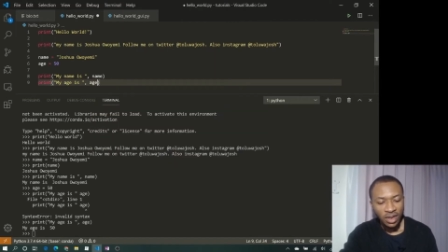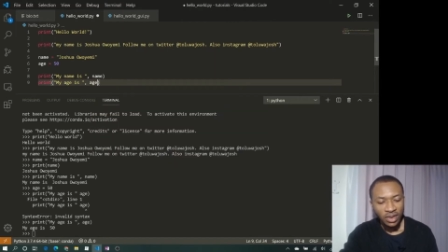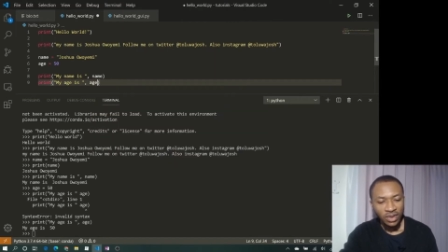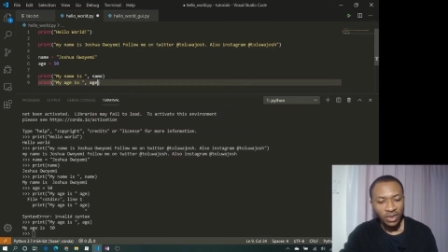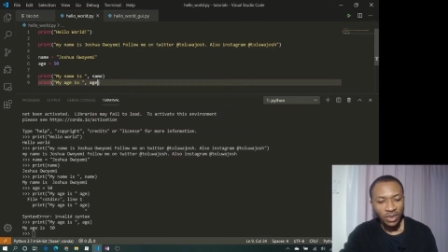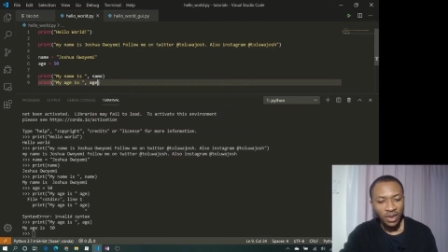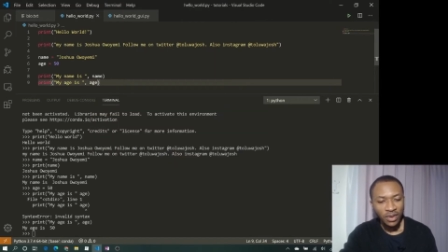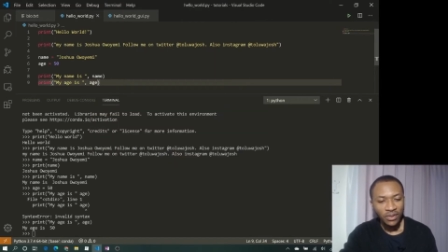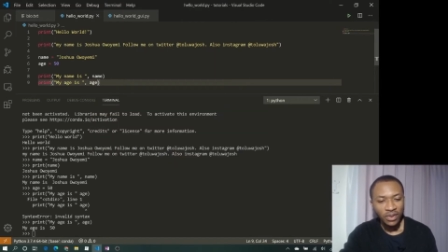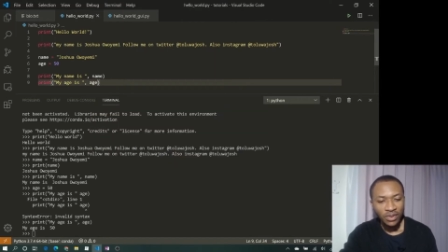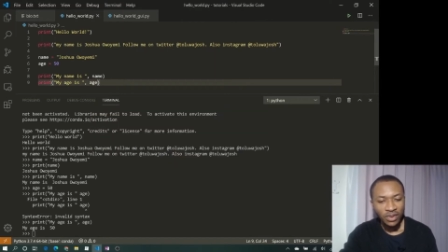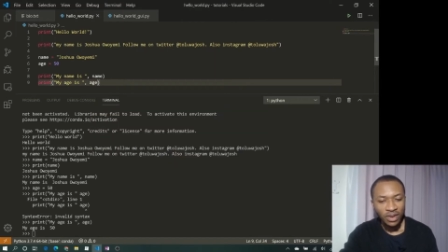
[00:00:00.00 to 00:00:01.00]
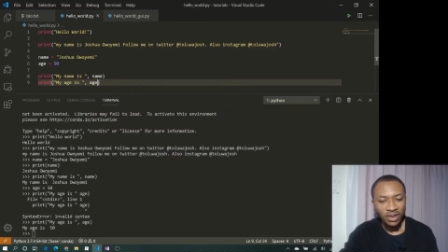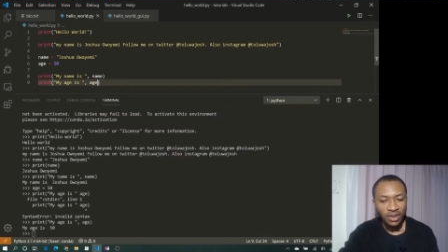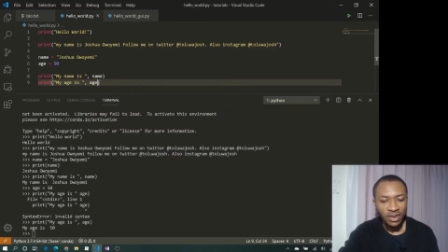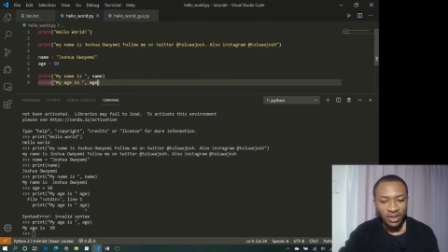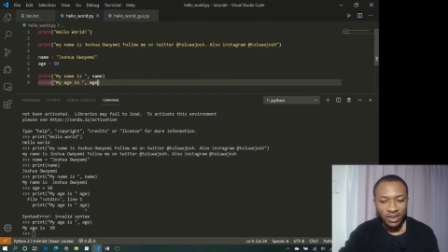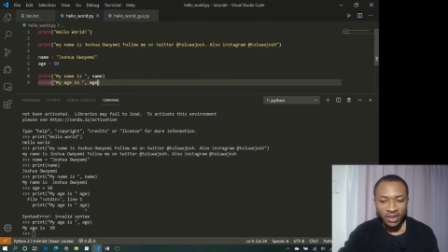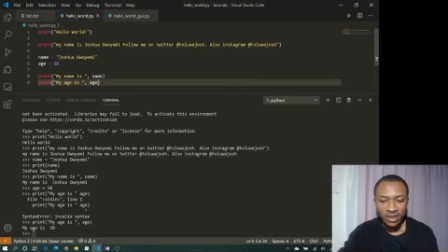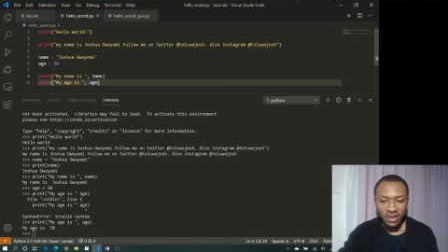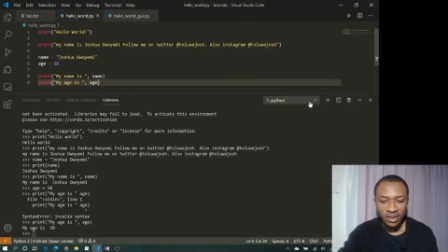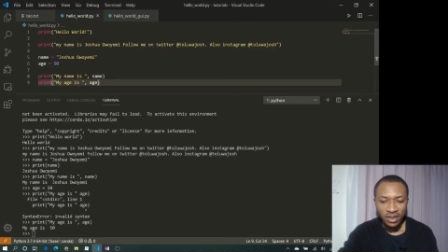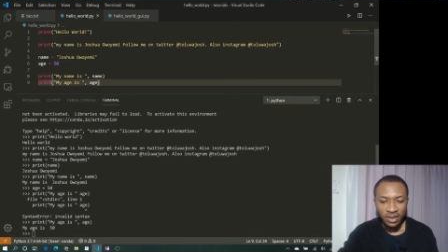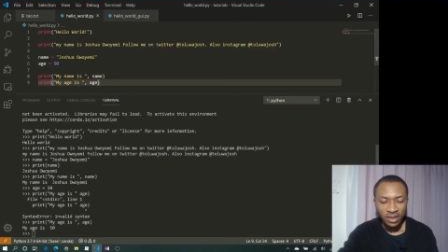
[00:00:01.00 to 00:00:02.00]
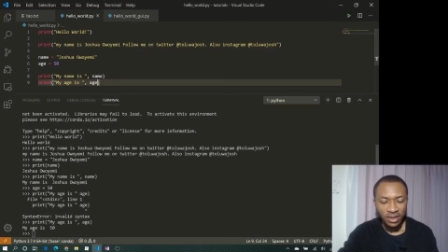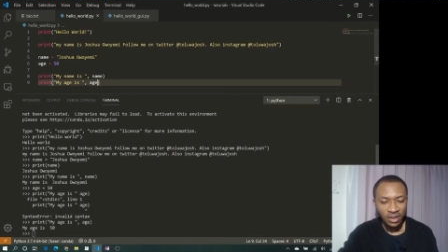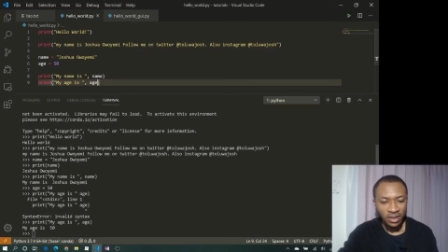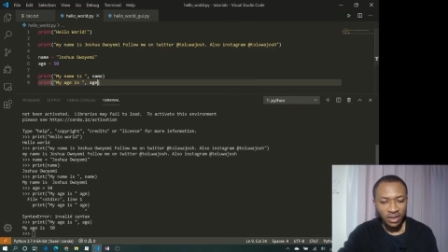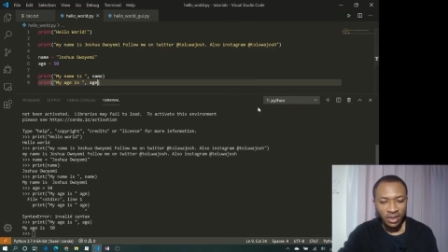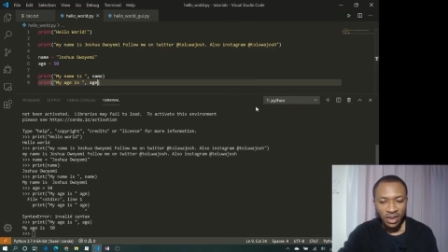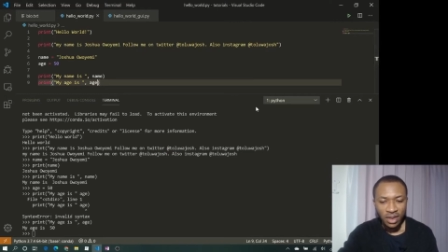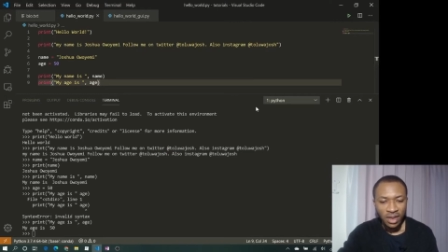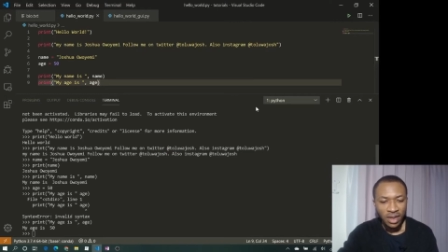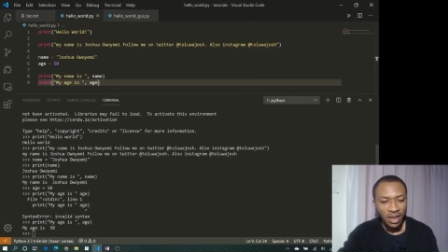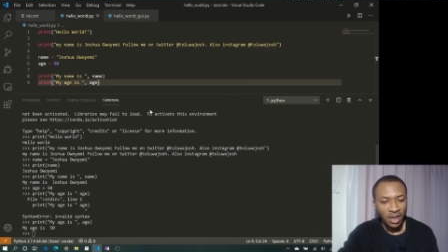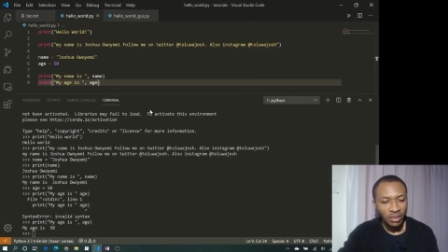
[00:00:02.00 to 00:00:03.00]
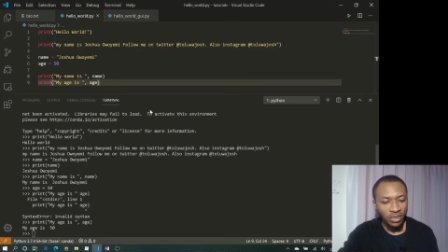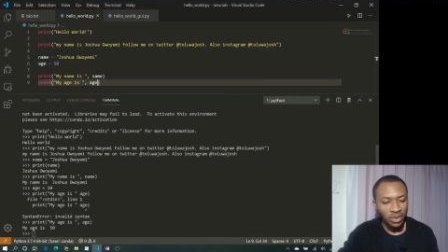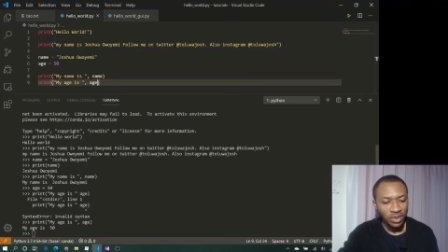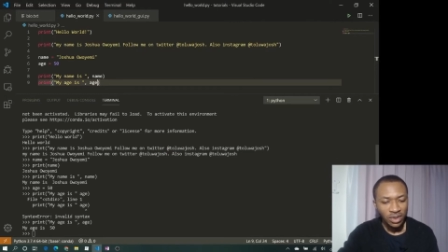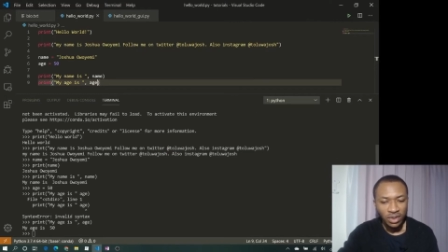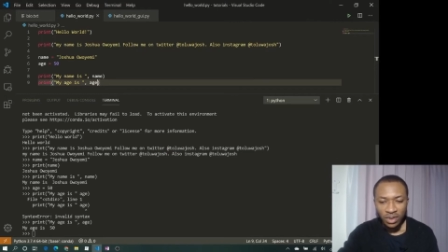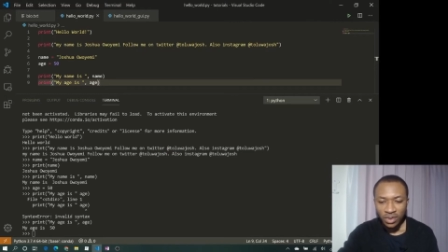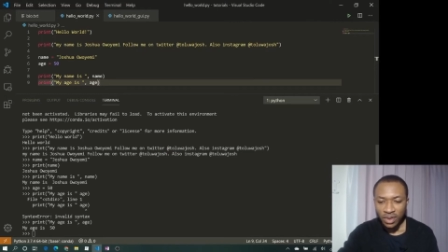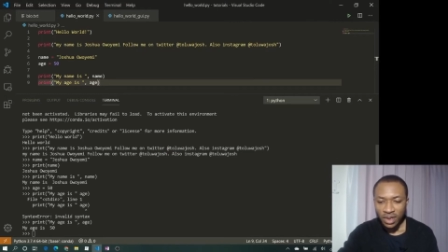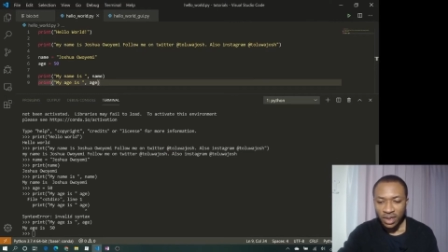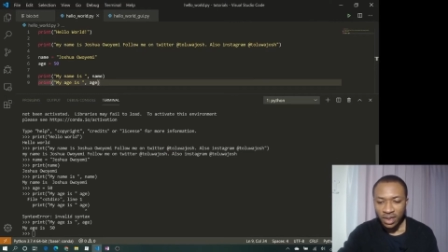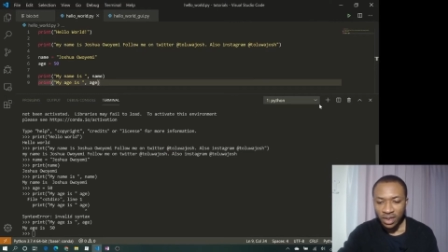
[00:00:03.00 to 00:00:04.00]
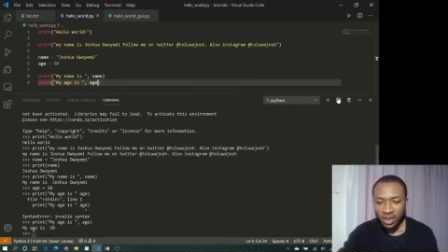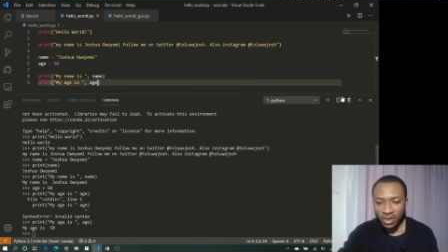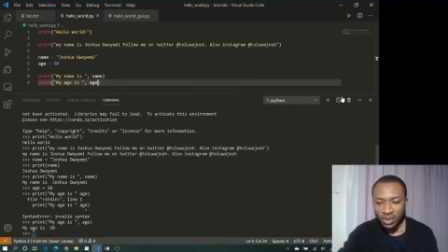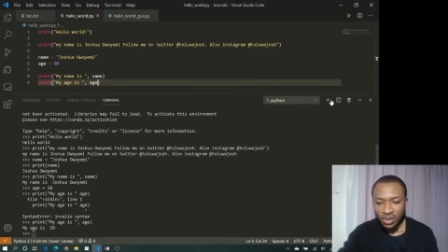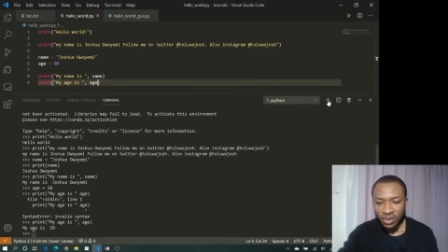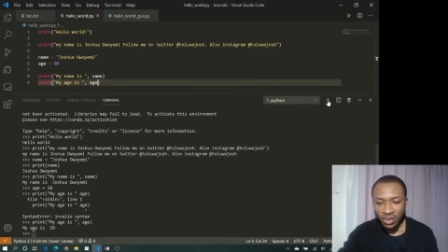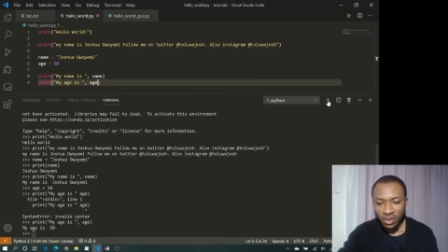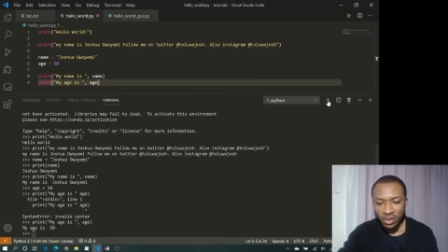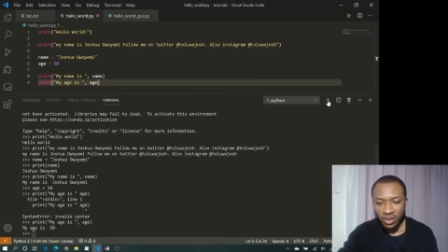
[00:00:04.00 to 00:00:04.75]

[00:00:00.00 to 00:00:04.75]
So if we run this, I'm just going to create a new,